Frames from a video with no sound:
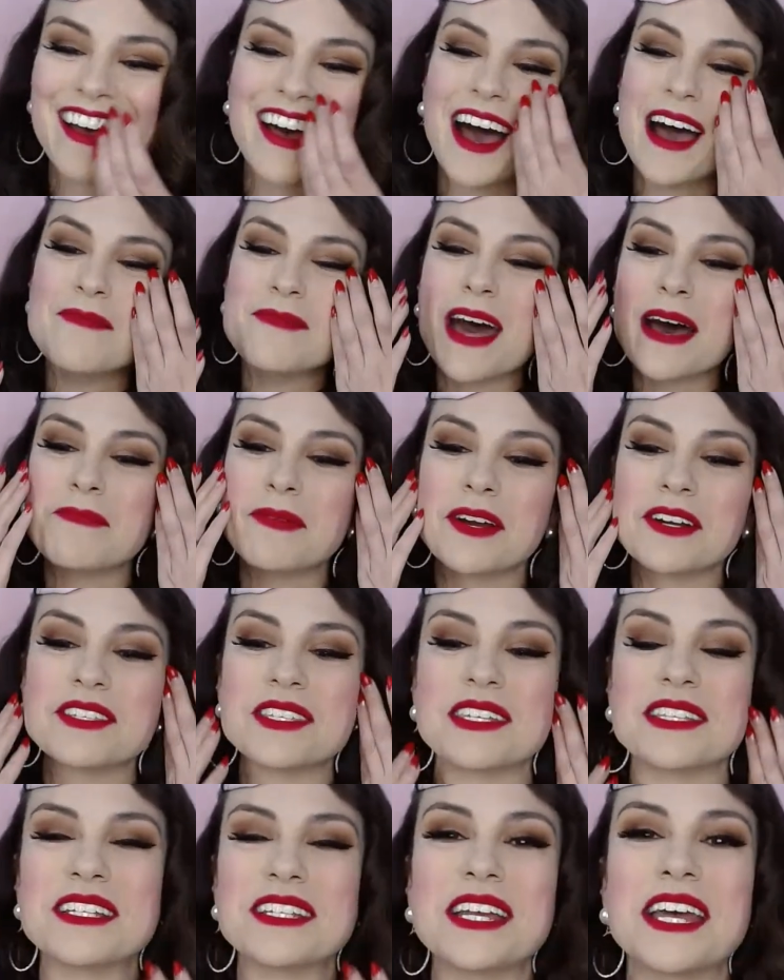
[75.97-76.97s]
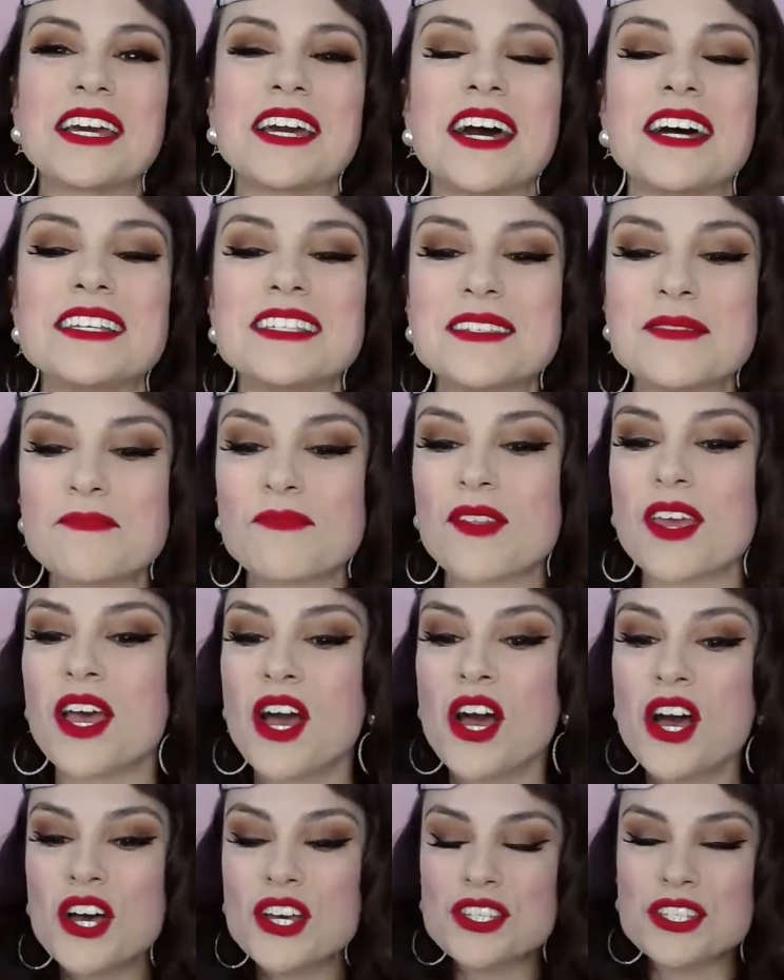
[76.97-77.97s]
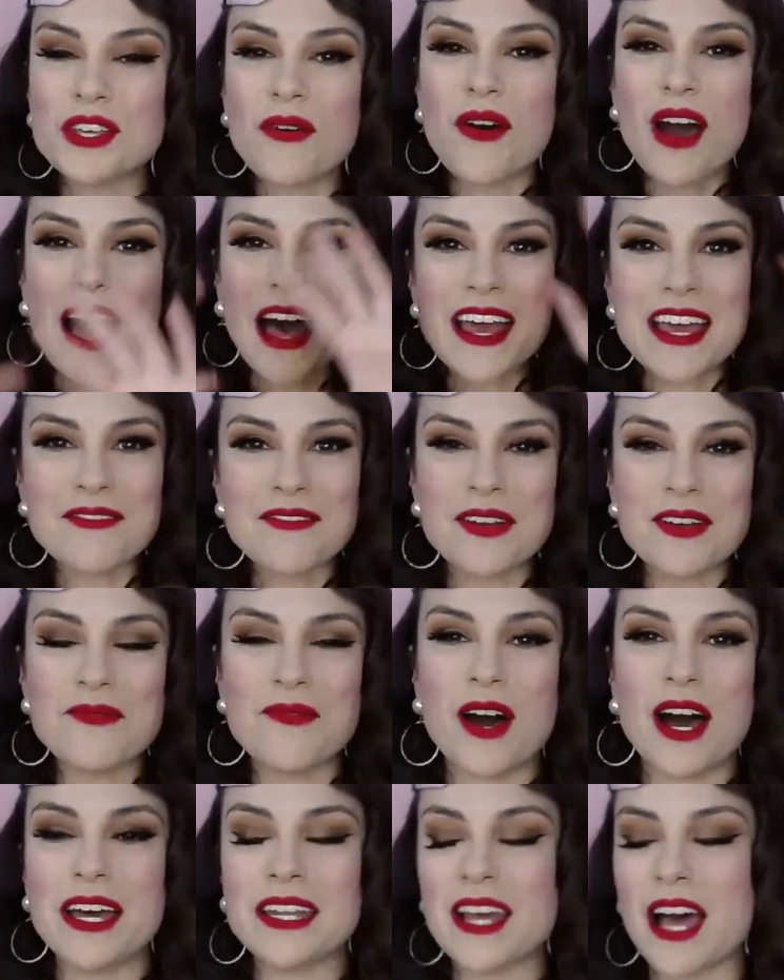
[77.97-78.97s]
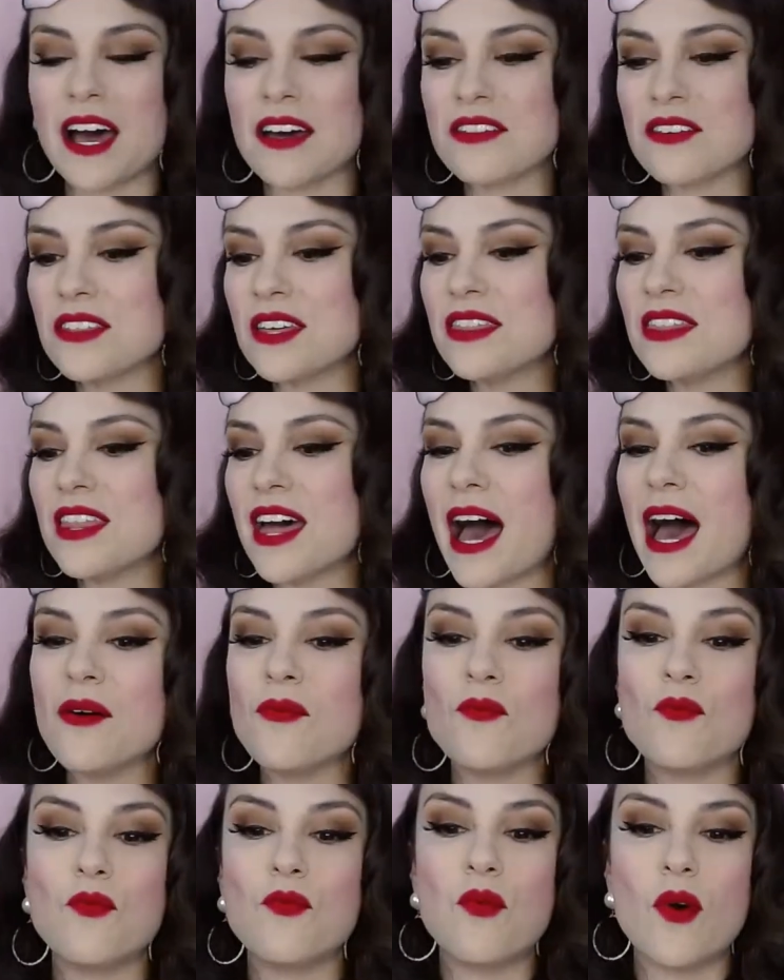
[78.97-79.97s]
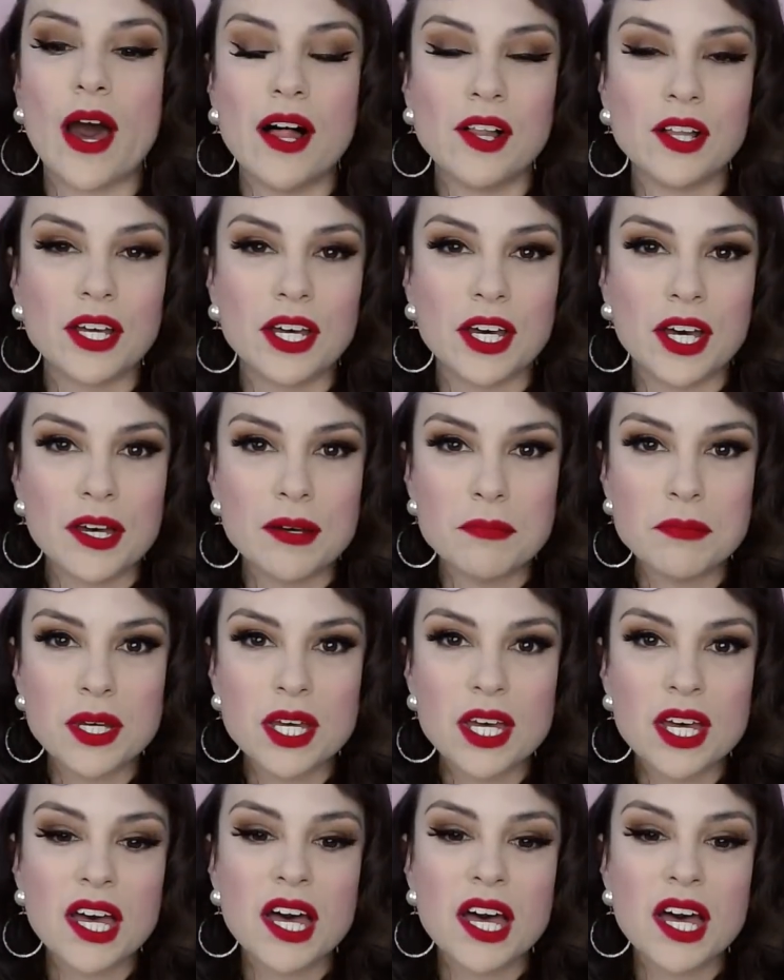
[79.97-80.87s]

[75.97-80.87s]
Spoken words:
I'm that person today, guys. So hi, everyone. Other than that, welcome.